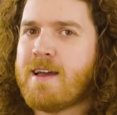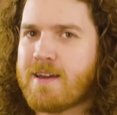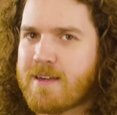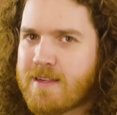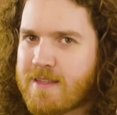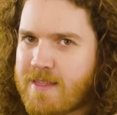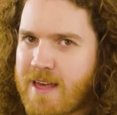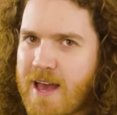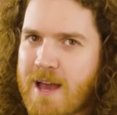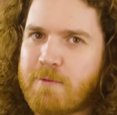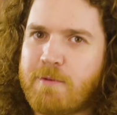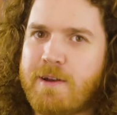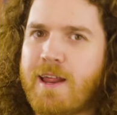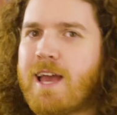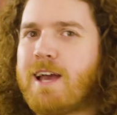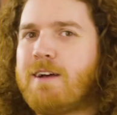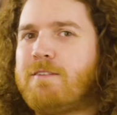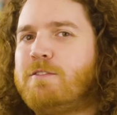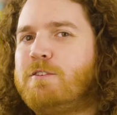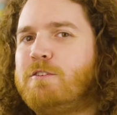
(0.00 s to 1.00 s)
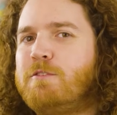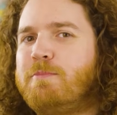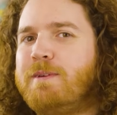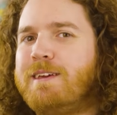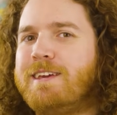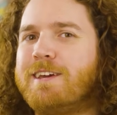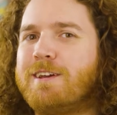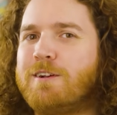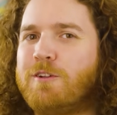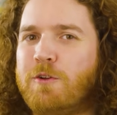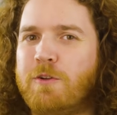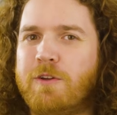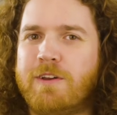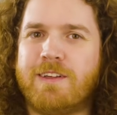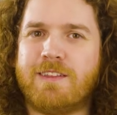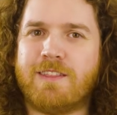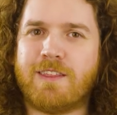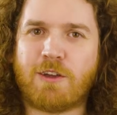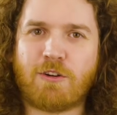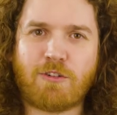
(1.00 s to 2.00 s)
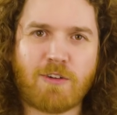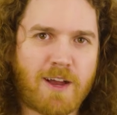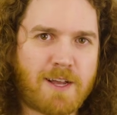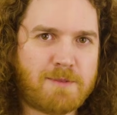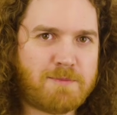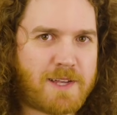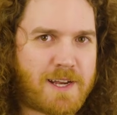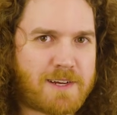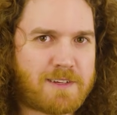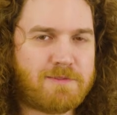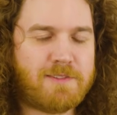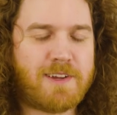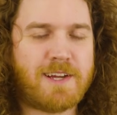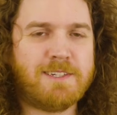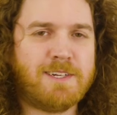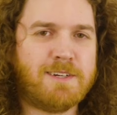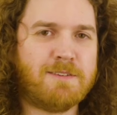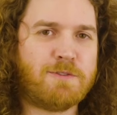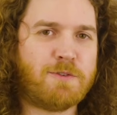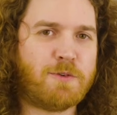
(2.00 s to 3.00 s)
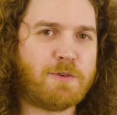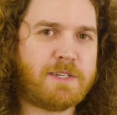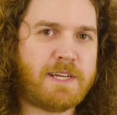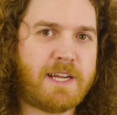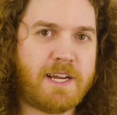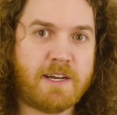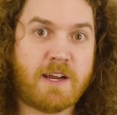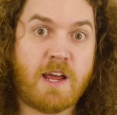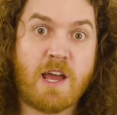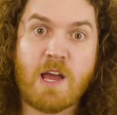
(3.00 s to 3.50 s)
That would have to be included in the Crimes Act of 1914,